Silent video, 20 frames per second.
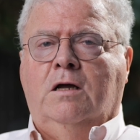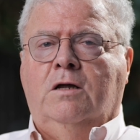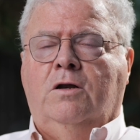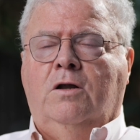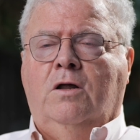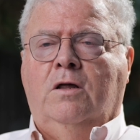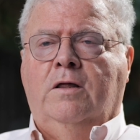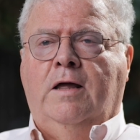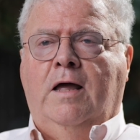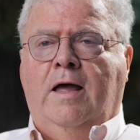
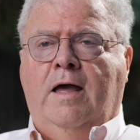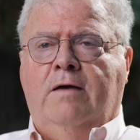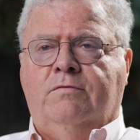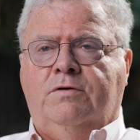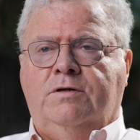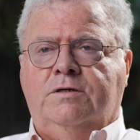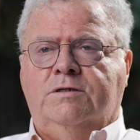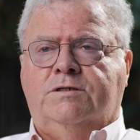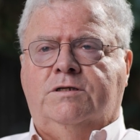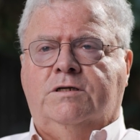and
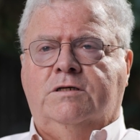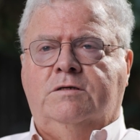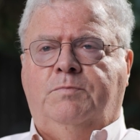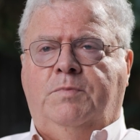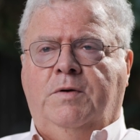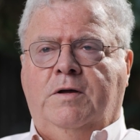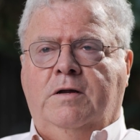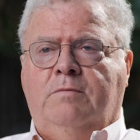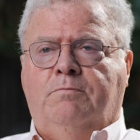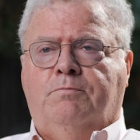evidence has
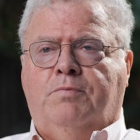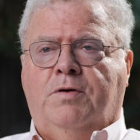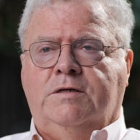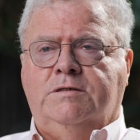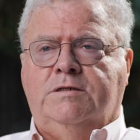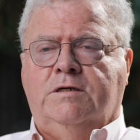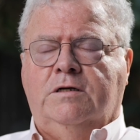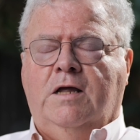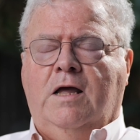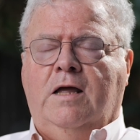been
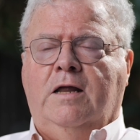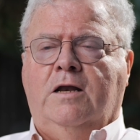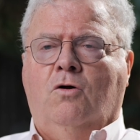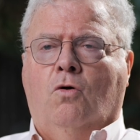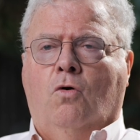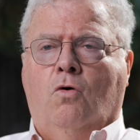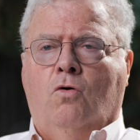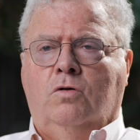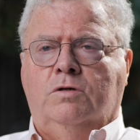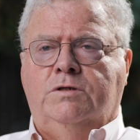present in
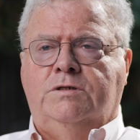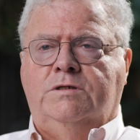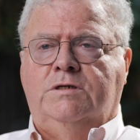all